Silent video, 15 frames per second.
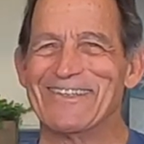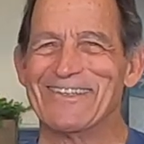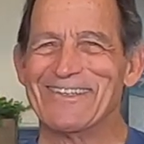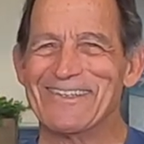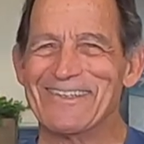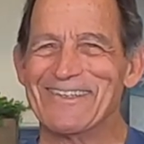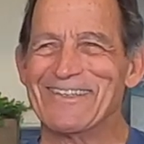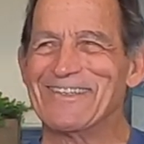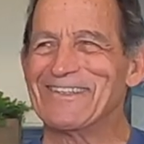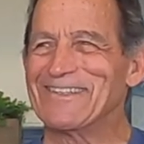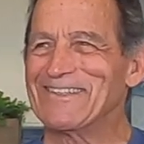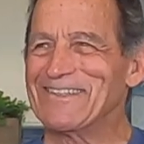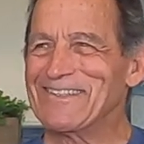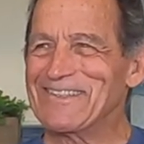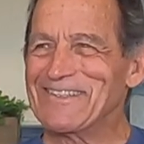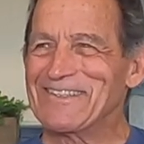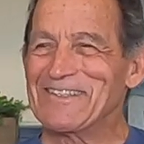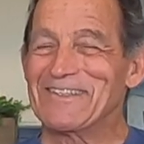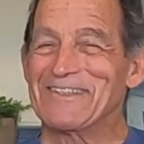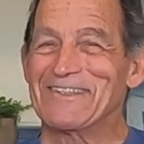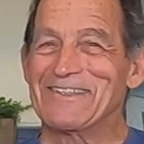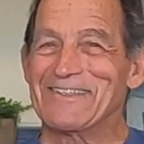
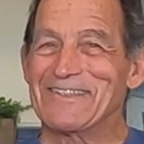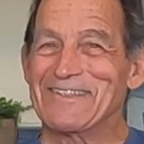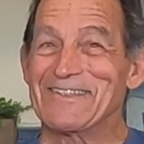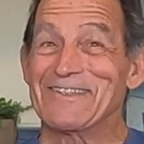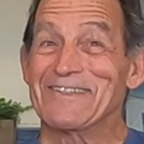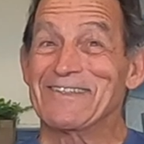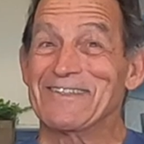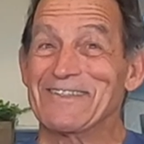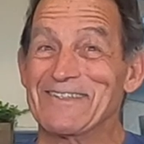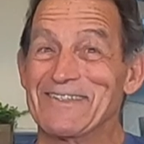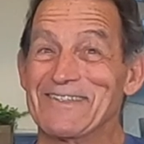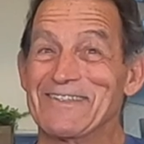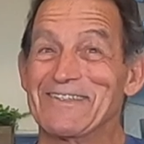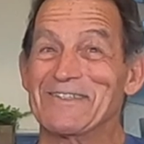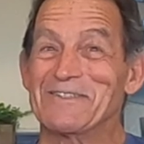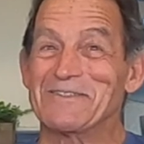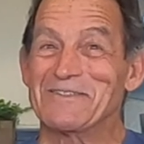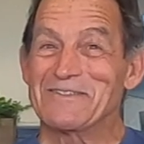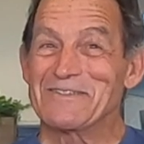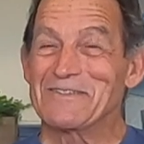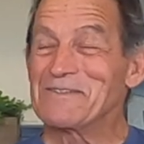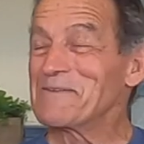
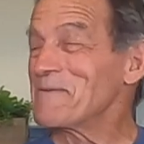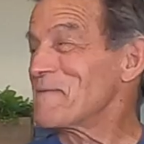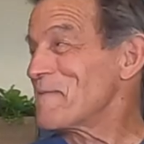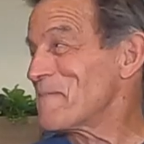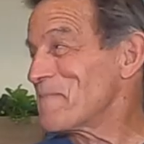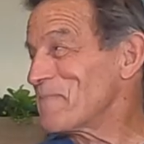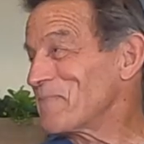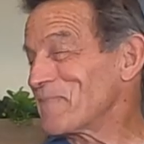No words are spoken by the person on screen.